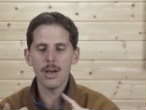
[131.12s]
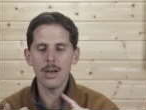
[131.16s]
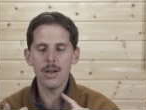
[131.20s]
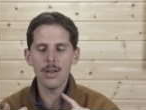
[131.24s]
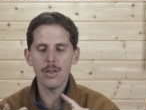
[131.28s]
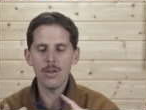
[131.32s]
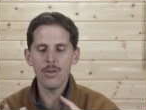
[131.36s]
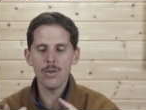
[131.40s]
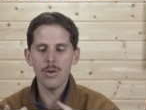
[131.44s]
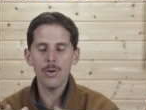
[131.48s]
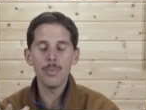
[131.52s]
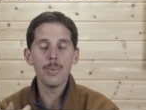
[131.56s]

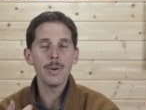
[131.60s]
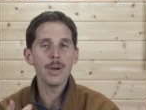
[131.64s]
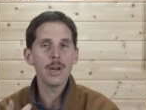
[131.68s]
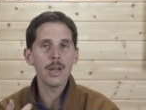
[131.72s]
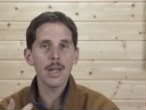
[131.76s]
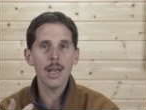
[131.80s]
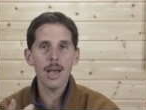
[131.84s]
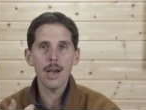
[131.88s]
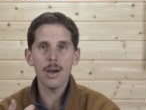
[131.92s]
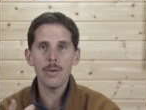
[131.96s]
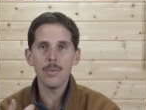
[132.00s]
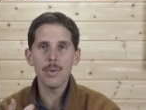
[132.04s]
you open an
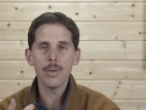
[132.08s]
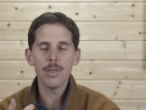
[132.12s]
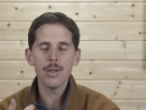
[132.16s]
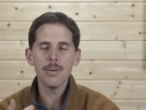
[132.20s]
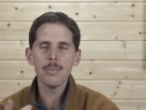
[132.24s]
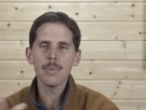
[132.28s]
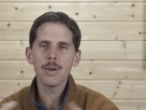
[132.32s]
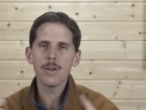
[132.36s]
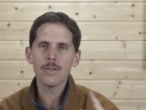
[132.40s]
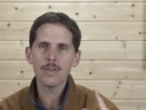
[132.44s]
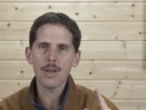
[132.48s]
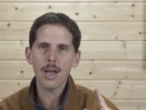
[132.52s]
account with them,
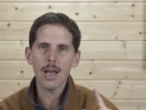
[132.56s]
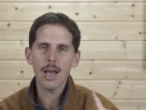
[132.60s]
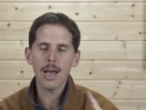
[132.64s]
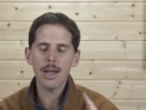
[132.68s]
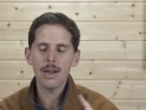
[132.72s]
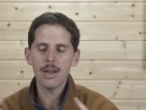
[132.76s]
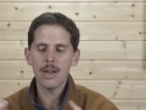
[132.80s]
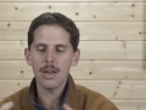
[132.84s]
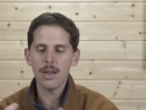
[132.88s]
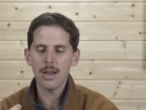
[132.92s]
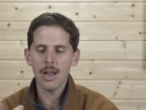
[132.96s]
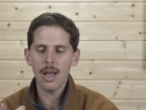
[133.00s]
because I
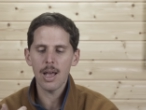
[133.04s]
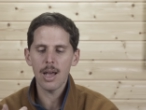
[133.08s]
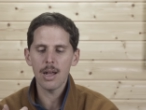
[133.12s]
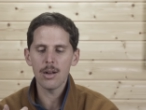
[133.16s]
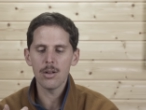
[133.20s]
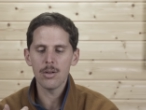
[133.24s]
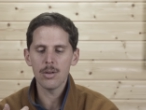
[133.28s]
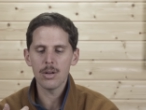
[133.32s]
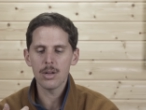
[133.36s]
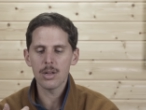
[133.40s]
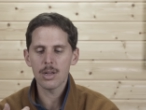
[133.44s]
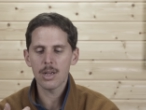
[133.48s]
hadn't had
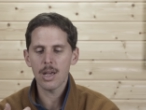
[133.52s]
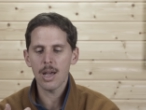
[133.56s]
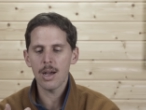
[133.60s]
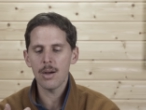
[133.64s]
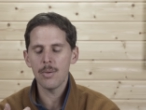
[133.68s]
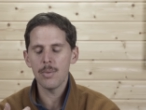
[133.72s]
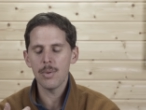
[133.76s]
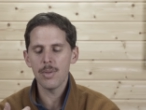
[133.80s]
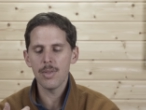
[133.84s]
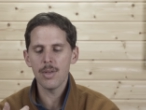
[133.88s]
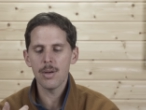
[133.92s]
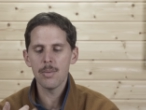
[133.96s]
an
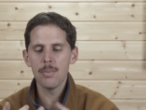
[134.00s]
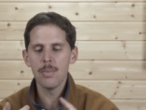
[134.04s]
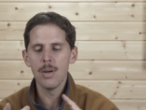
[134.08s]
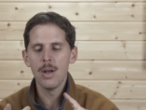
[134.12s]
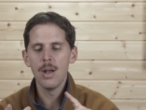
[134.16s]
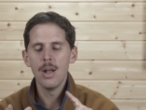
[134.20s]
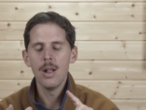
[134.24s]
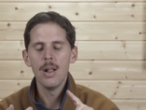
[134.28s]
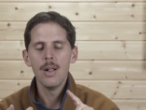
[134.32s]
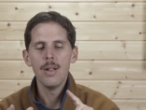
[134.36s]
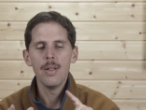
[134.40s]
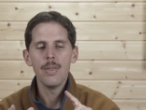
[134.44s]
account with them,
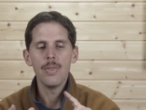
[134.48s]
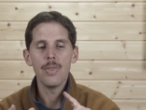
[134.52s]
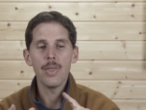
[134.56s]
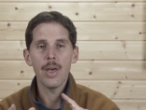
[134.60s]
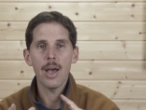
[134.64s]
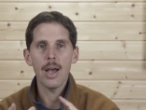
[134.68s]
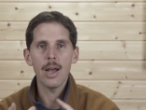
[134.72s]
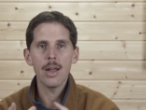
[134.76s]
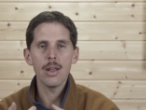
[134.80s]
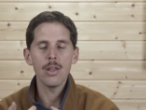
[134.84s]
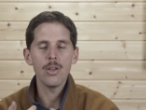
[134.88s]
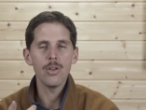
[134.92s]

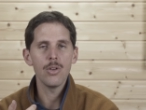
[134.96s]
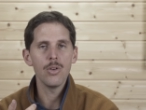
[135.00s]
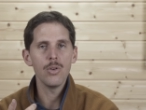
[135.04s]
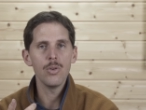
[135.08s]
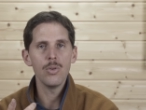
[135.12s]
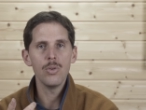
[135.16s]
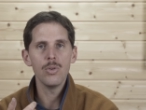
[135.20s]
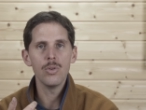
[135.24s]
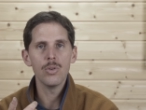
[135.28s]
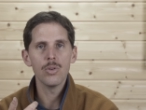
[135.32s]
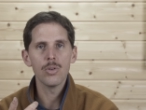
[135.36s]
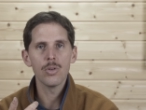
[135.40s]
that
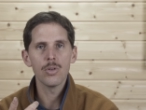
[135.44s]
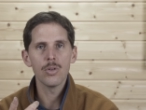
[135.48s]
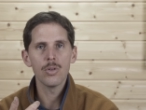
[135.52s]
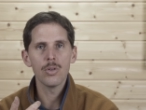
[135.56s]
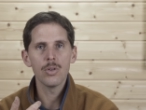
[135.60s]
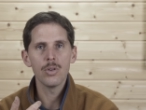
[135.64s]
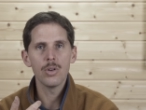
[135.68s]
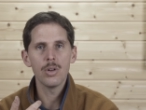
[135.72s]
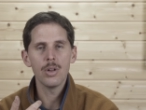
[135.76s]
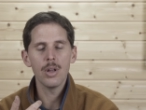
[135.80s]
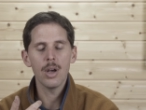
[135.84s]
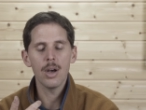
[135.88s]

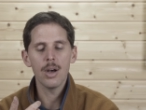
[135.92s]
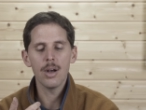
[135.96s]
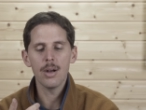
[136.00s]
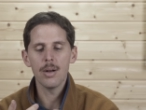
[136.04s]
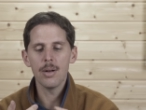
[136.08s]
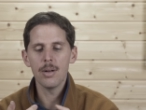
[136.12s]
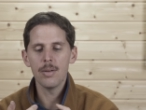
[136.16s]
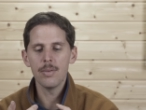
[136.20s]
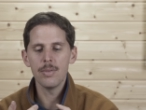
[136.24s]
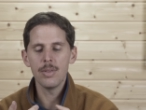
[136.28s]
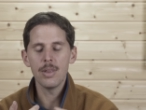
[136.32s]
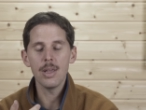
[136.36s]
your
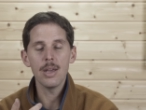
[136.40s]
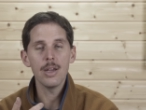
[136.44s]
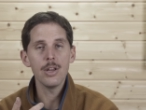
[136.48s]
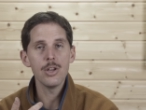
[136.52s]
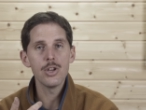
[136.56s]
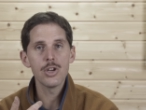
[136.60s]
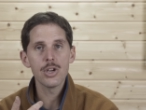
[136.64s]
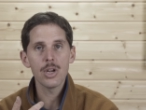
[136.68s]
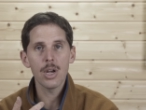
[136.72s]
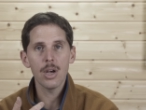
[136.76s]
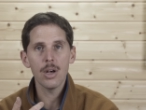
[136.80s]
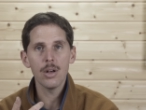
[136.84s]

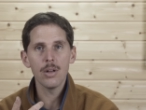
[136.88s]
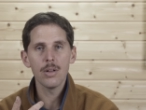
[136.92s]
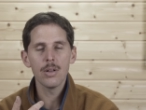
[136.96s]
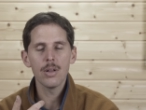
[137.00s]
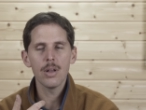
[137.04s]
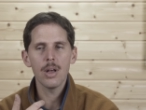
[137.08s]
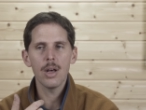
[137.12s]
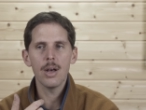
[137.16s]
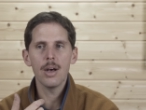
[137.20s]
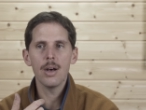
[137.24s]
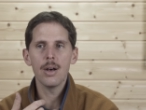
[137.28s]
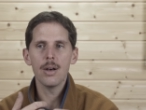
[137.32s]

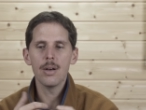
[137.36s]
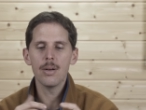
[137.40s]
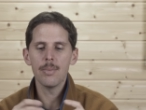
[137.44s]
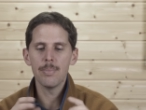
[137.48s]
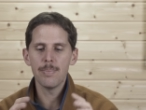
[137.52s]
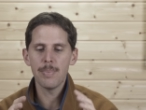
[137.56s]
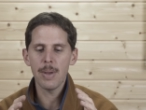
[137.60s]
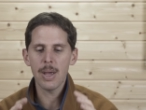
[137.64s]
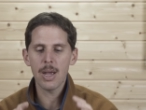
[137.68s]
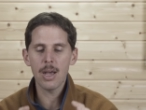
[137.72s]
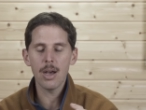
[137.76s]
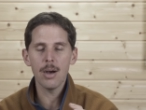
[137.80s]

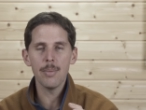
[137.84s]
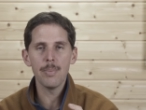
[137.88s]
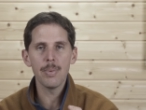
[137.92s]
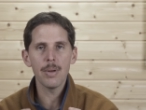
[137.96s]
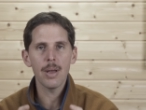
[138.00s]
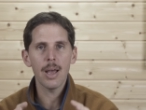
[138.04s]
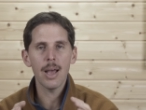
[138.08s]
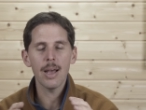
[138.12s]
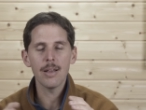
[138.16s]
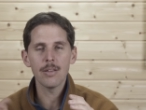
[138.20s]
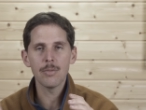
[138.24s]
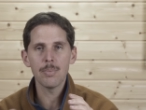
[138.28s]
DHL pickup
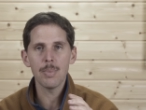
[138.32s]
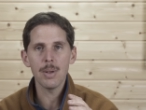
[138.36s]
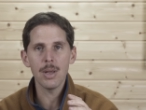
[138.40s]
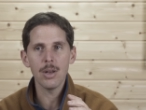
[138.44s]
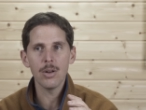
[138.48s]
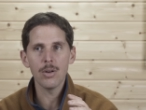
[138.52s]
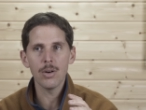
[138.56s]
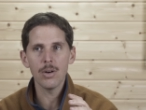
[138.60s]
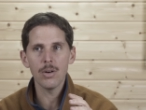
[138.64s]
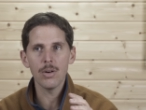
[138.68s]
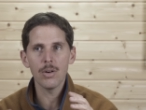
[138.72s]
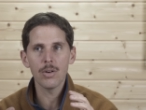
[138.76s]
has
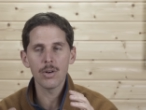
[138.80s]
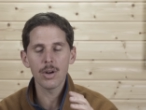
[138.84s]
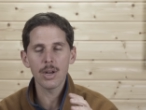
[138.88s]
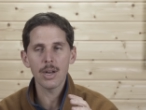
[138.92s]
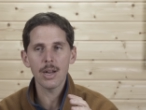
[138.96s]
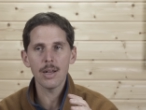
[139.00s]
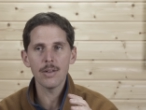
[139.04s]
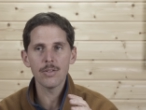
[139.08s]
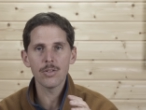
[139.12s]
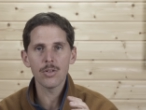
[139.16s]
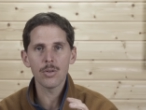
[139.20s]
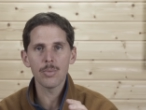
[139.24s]
been
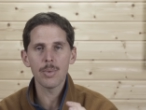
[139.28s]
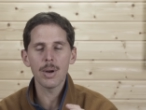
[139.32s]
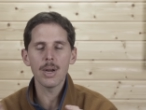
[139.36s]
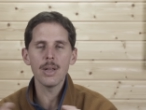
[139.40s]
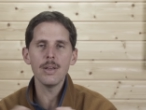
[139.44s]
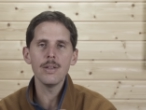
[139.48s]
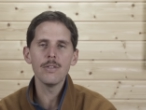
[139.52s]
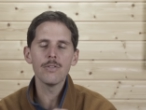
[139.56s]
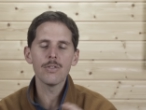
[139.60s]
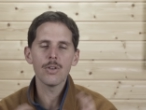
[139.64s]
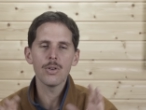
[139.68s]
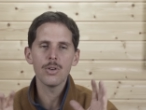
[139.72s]
organized
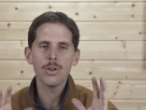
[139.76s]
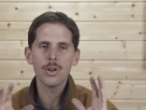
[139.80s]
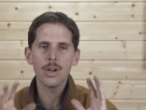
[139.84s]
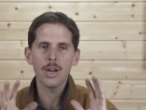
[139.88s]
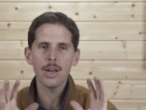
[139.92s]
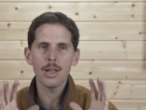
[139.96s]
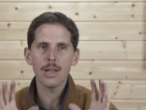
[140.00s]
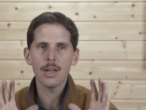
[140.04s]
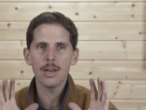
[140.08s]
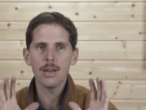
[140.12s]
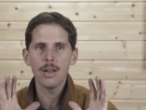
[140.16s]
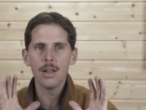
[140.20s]
already. So you're
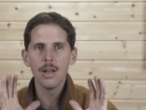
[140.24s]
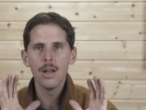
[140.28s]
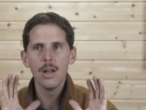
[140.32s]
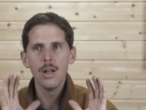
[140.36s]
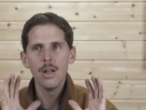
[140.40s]
getting a